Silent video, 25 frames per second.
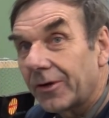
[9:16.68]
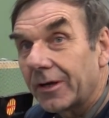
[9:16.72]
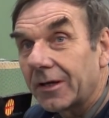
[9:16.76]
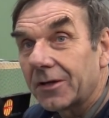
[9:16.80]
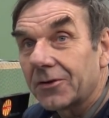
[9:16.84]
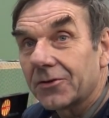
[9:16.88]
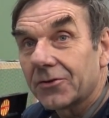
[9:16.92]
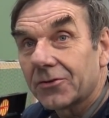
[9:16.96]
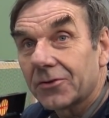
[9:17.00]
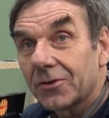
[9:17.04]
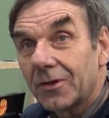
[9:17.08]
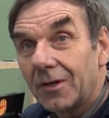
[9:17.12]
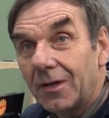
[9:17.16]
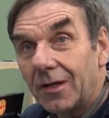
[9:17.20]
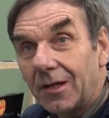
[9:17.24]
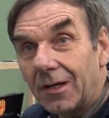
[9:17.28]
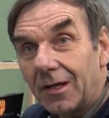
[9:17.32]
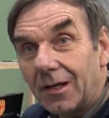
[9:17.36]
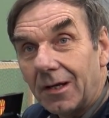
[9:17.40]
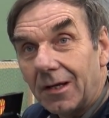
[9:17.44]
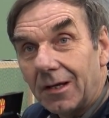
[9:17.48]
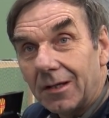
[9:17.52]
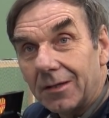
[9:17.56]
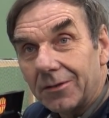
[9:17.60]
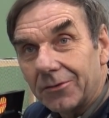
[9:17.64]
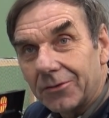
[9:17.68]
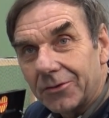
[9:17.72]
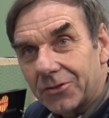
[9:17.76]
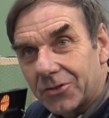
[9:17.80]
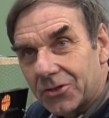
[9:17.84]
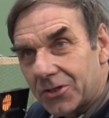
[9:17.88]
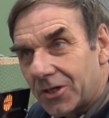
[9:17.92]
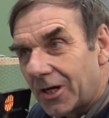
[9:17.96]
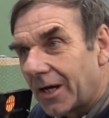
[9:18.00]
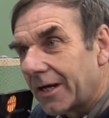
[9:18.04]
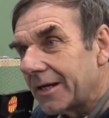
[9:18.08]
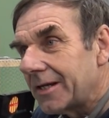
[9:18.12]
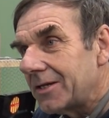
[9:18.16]
the chains and all
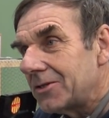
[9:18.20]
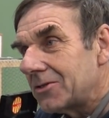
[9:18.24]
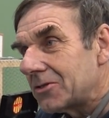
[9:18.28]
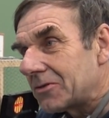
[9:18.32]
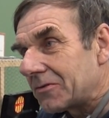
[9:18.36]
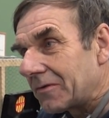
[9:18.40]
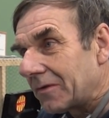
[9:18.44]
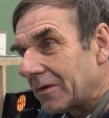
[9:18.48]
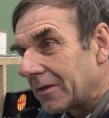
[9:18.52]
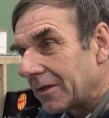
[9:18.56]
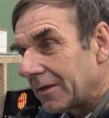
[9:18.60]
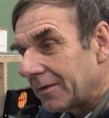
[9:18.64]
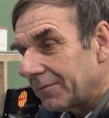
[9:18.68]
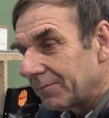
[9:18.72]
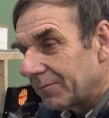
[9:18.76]
that.